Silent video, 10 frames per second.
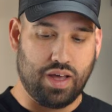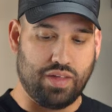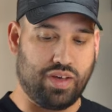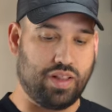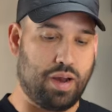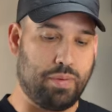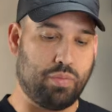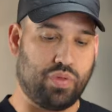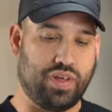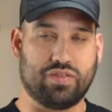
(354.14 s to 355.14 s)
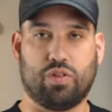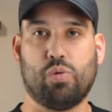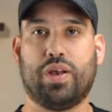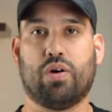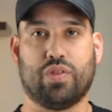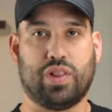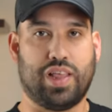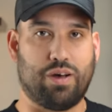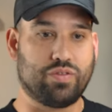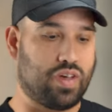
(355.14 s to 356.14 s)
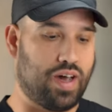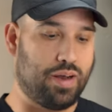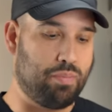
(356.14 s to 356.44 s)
I think a lot of people think it's a little bit on the loud side,